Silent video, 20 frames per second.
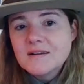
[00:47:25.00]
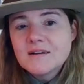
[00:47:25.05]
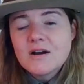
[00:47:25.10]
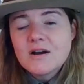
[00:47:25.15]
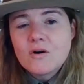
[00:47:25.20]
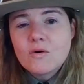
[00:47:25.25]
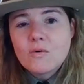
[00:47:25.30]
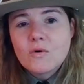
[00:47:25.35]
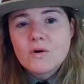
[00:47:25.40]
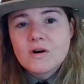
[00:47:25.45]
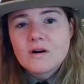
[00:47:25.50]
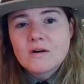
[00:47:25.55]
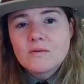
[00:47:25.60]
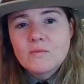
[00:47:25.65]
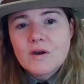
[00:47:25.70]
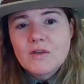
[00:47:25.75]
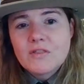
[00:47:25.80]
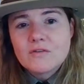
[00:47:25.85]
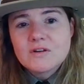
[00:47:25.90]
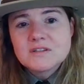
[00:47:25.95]
or
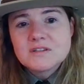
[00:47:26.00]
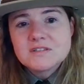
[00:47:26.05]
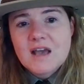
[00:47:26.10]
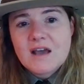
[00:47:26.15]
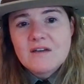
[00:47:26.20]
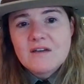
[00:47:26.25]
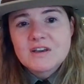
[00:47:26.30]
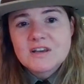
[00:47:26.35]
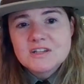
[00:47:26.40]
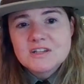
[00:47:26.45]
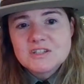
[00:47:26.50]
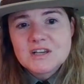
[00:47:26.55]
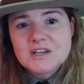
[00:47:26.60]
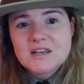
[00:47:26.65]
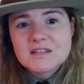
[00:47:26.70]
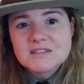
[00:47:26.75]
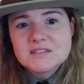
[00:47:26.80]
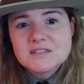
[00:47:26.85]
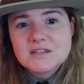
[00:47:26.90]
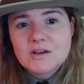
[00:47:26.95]
whether it's having a
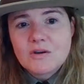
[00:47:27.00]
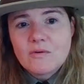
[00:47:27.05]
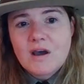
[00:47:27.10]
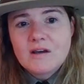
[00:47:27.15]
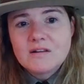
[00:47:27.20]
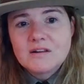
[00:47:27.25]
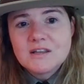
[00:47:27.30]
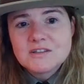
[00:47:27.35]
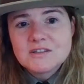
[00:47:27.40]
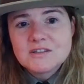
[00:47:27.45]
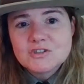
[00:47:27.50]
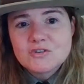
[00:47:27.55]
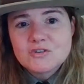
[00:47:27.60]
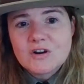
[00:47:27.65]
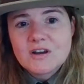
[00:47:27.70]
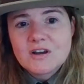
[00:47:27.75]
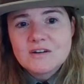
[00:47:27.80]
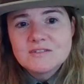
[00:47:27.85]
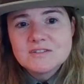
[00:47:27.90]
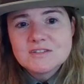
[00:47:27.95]
chance to go out and hit the
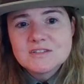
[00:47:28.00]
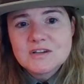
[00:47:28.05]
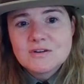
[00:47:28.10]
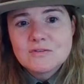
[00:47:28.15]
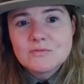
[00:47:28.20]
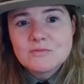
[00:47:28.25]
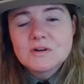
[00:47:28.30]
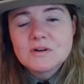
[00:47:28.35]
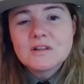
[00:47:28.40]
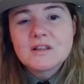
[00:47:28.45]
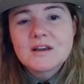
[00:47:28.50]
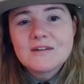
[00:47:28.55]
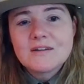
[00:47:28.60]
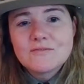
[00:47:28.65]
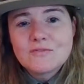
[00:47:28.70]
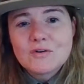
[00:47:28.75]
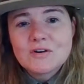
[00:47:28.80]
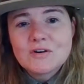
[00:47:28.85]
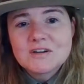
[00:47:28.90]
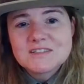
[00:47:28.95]
trail. So we're looking
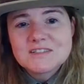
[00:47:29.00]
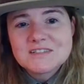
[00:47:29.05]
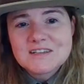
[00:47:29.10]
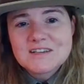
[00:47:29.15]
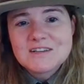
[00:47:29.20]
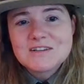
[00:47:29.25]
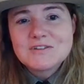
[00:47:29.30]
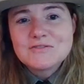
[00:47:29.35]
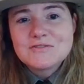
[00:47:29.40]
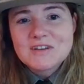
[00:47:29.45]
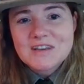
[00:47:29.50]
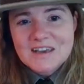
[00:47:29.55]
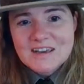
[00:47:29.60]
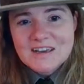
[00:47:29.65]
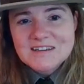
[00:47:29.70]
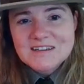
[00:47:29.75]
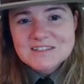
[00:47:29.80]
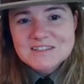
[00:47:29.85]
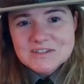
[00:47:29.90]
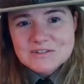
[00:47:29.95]
forward to seeing you
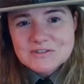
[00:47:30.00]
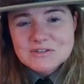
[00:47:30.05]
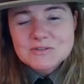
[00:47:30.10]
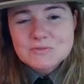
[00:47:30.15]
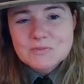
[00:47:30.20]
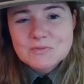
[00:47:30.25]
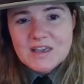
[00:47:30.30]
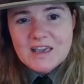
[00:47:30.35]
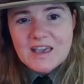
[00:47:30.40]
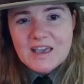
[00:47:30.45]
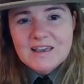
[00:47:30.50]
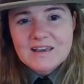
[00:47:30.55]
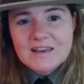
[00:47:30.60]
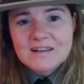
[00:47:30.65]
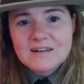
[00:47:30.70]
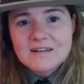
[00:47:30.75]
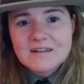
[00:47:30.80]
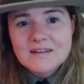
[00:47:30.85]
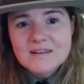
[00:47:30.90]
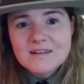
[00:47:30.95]
again as soon as we can.